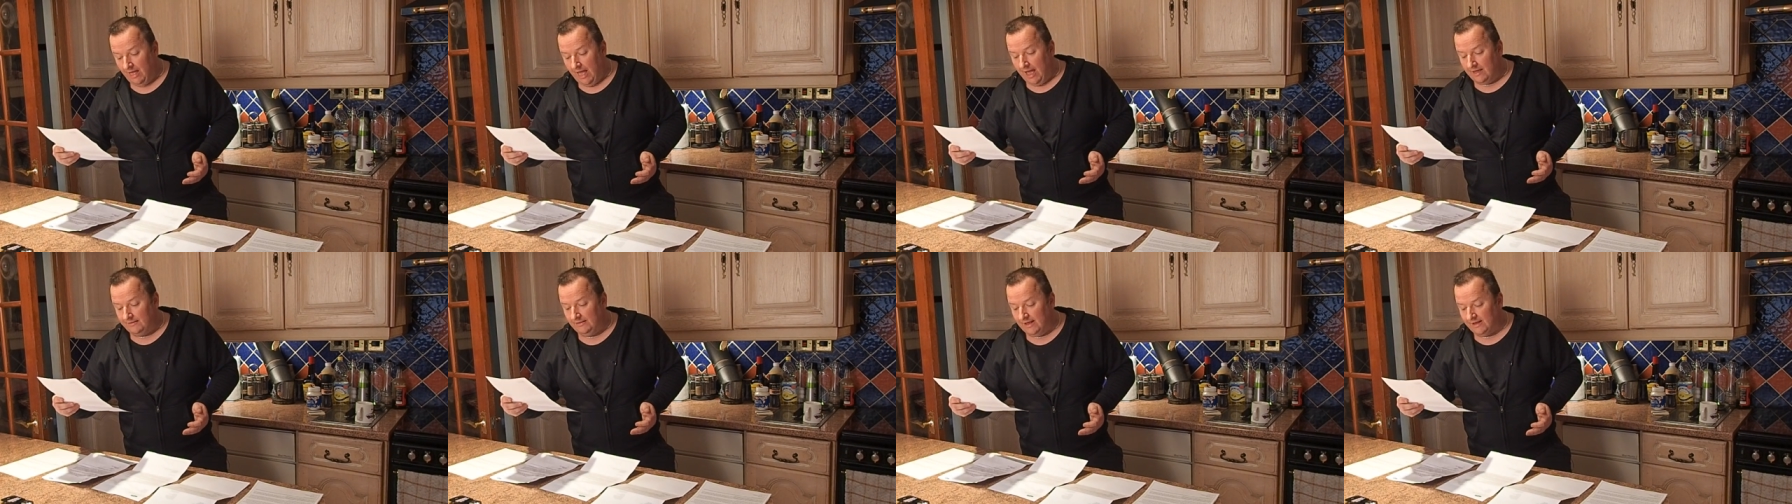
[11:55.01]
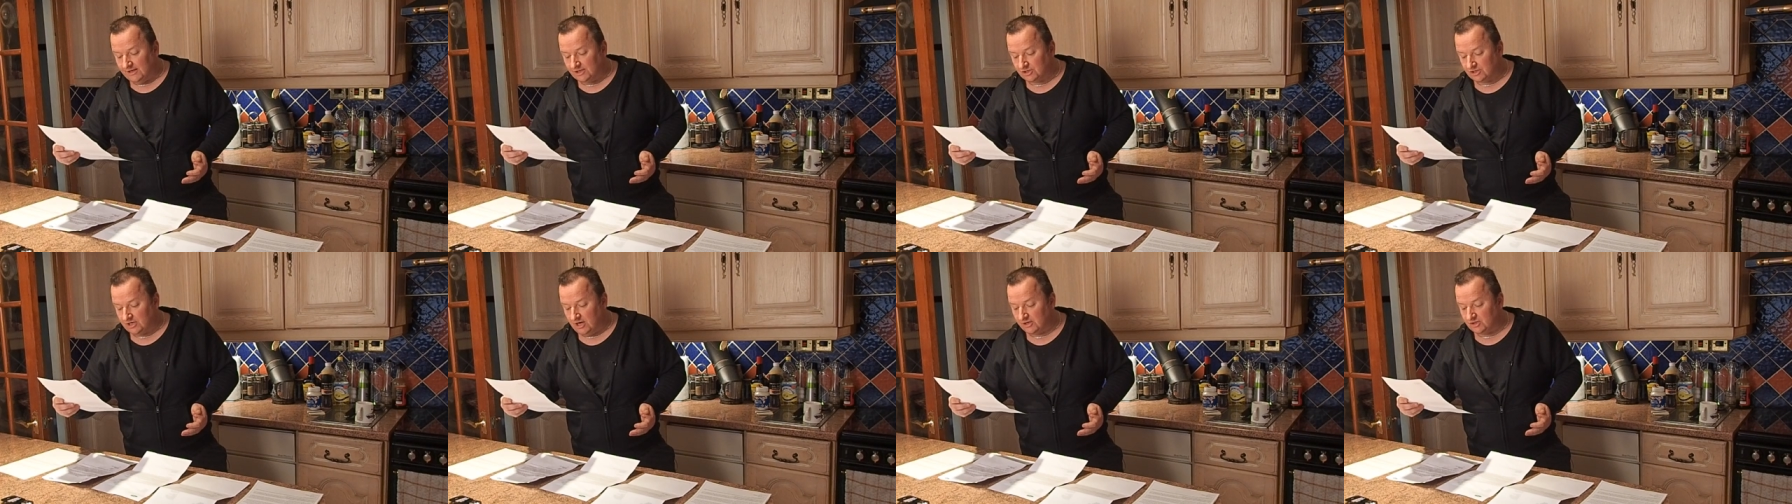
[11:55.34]
and
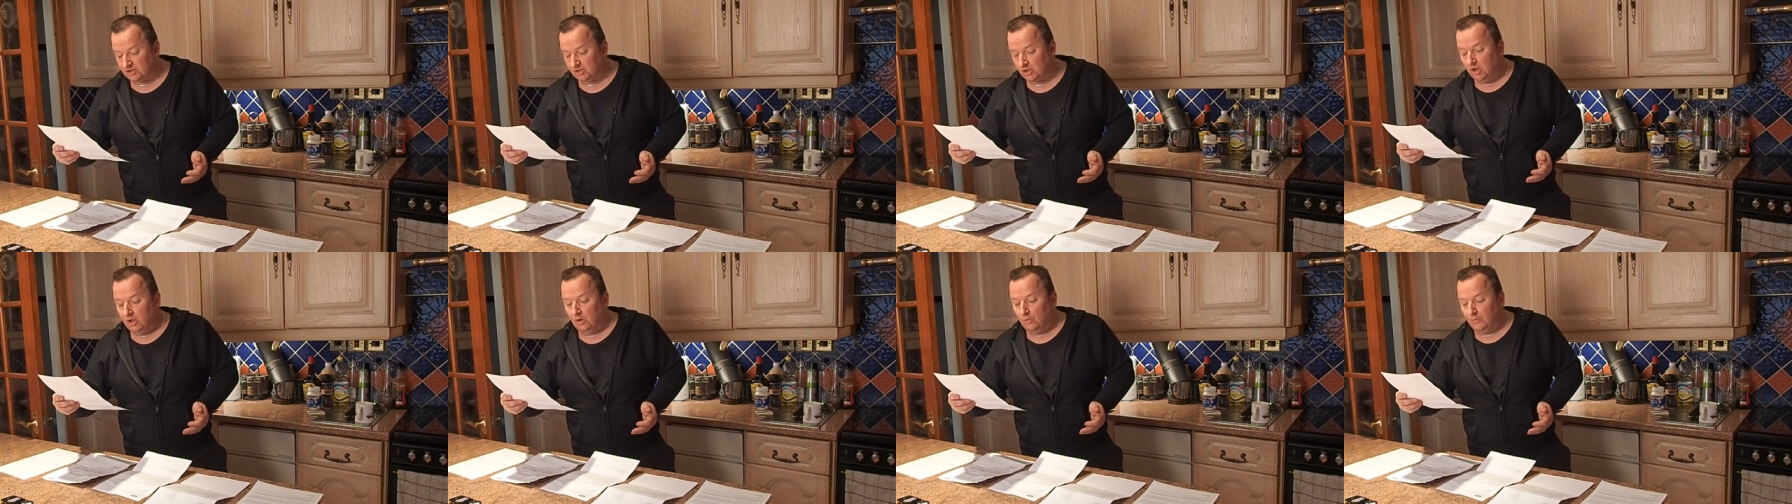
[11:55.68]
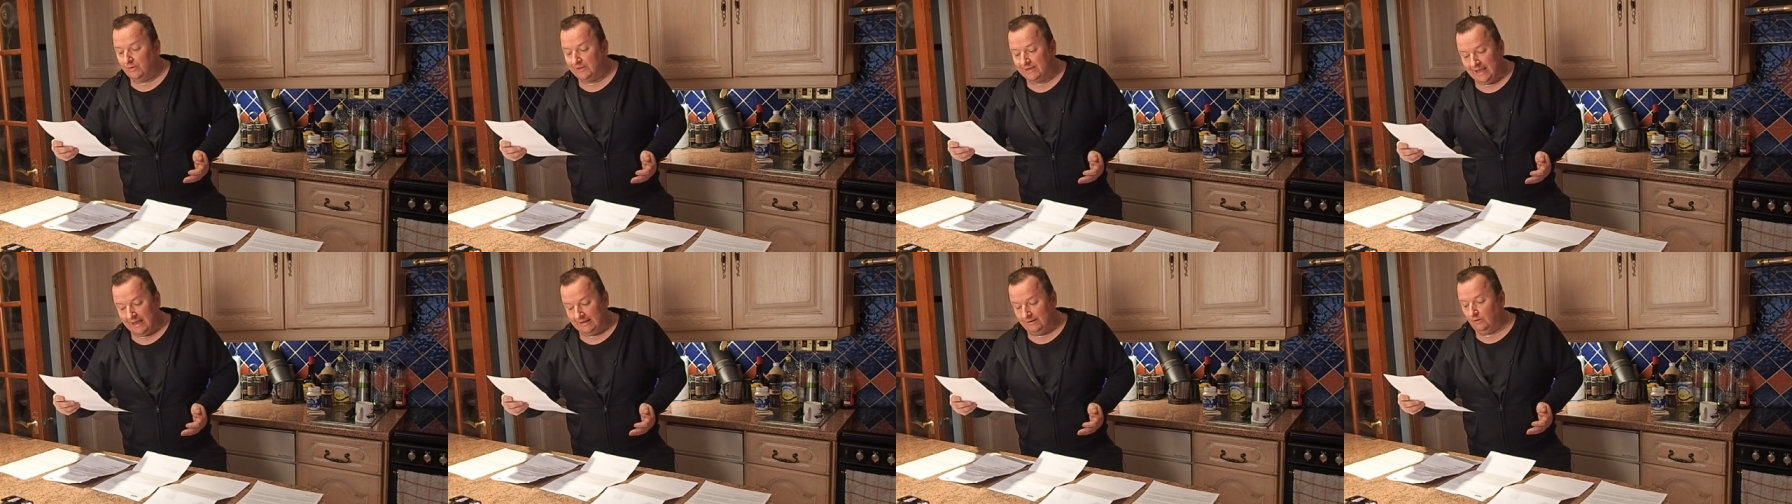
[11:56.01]
as such,
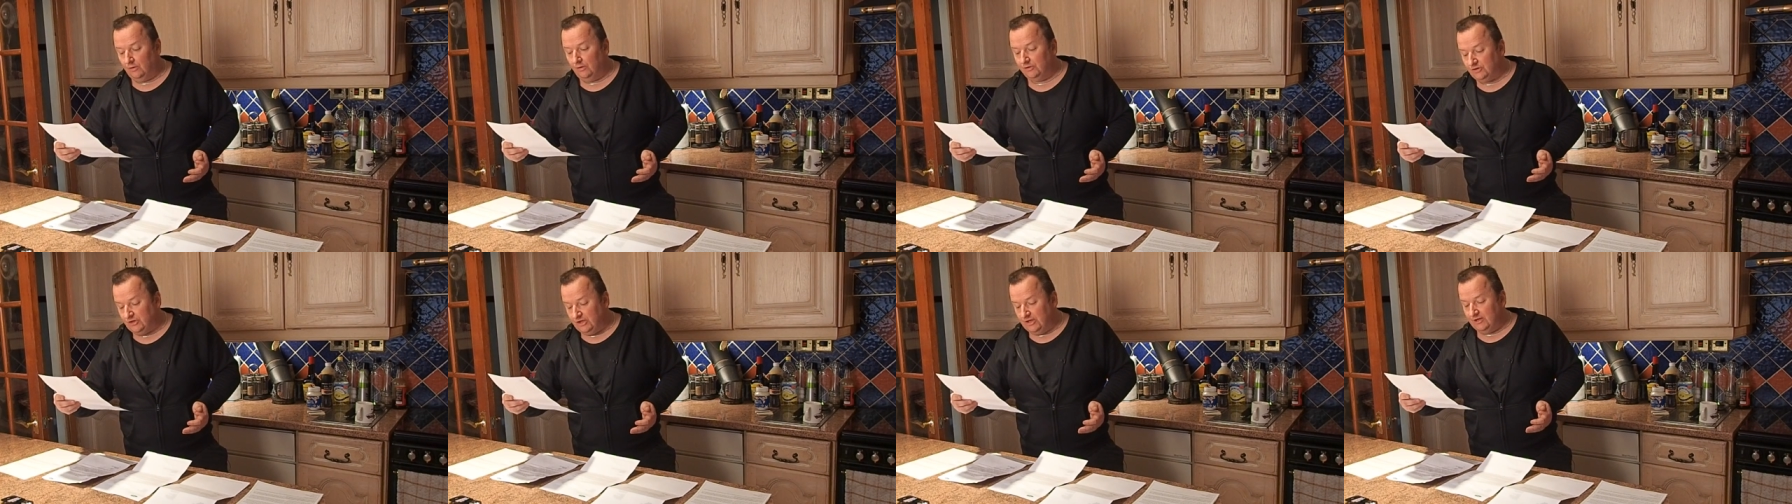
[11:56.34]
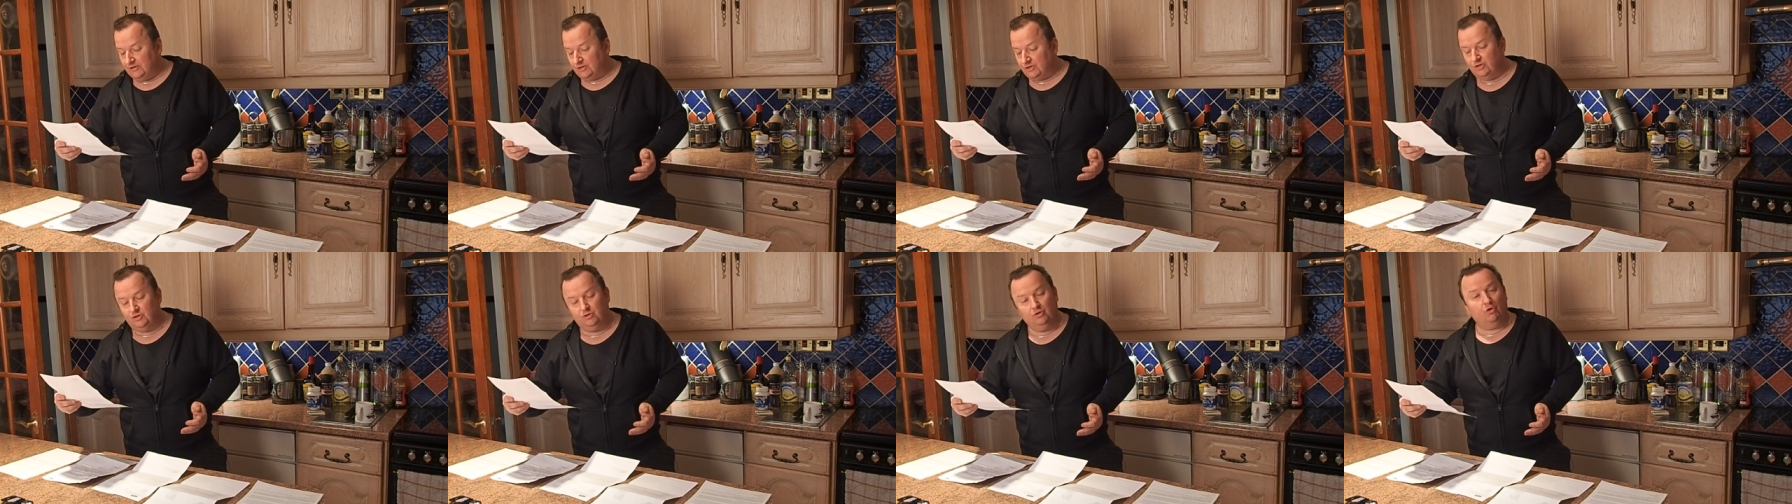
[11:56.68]
we cannot
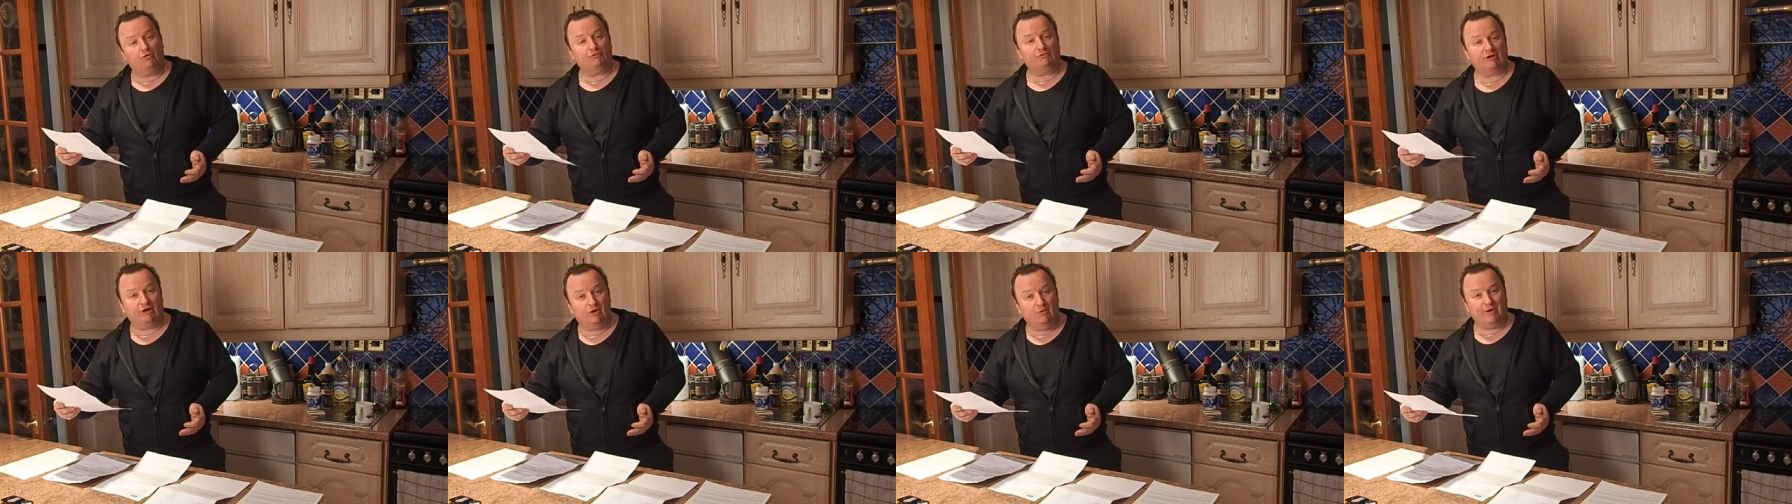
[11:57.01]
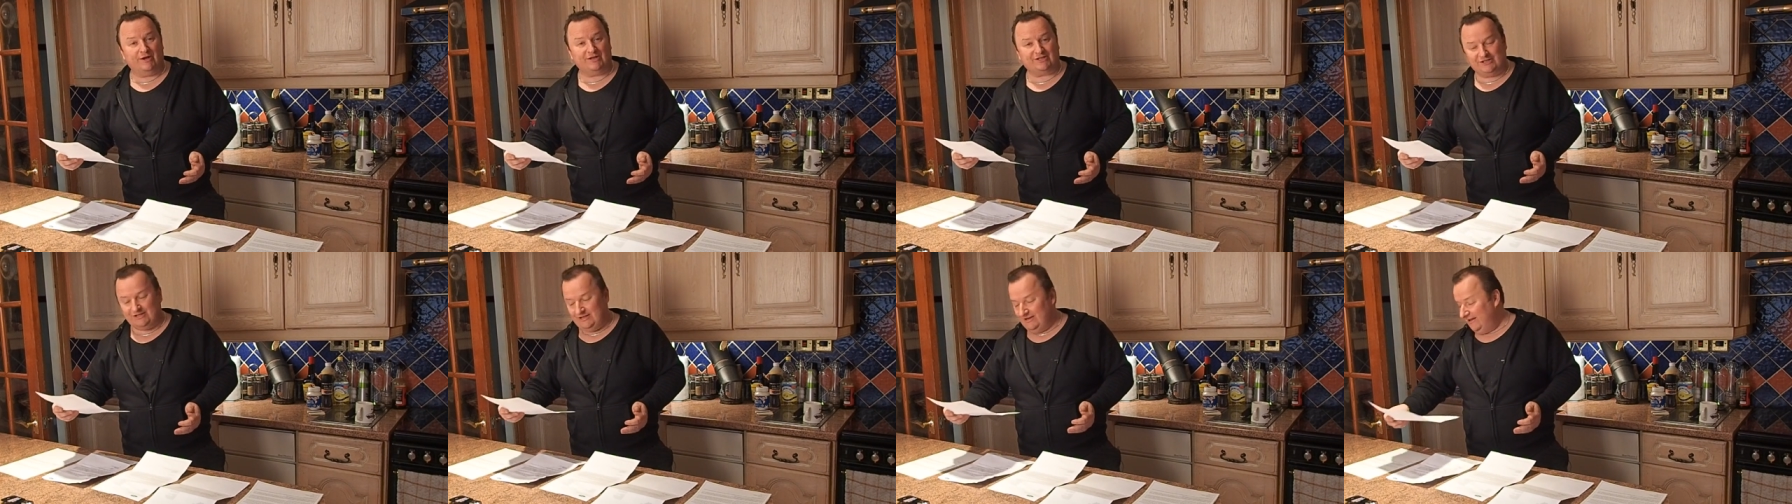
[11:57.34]
adhere to your
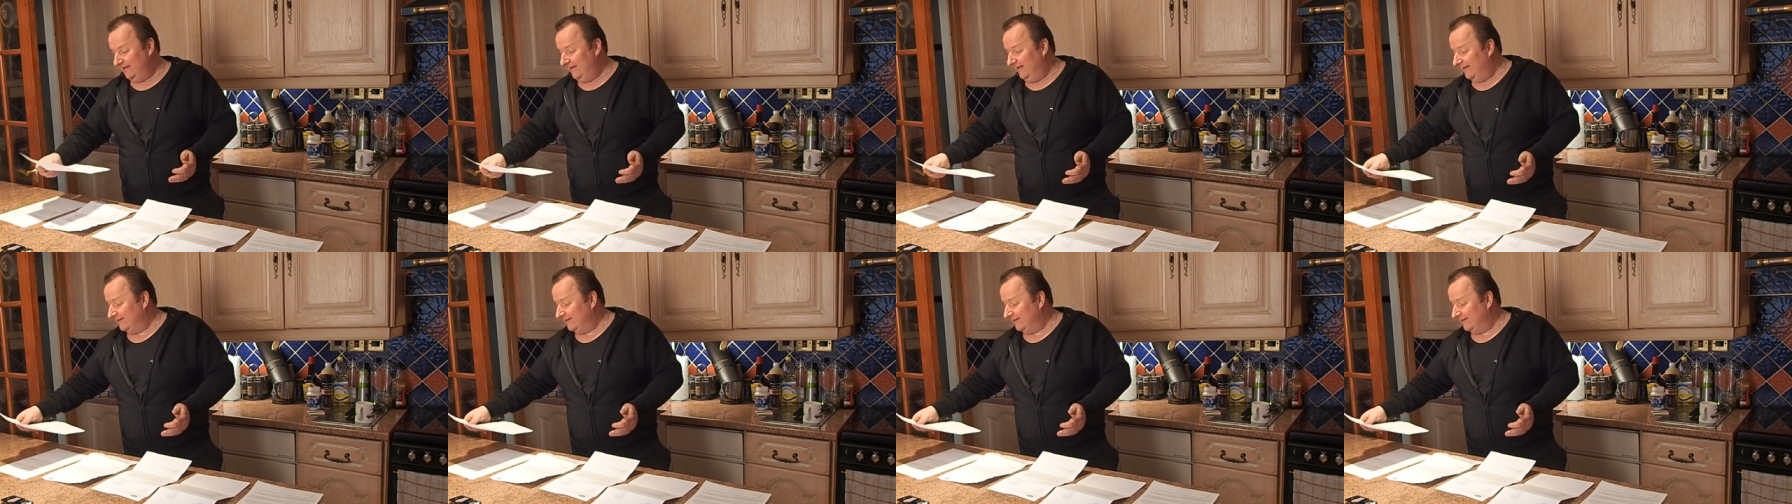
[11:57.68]
request.